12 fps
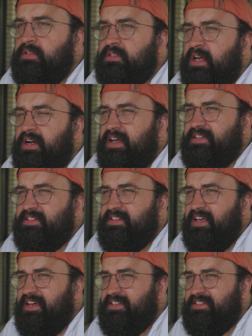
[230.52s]
It's kind of nice
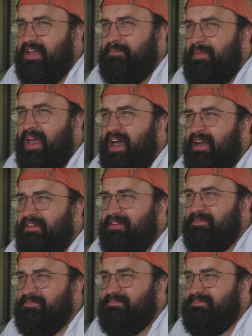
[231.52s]
to take a step back, and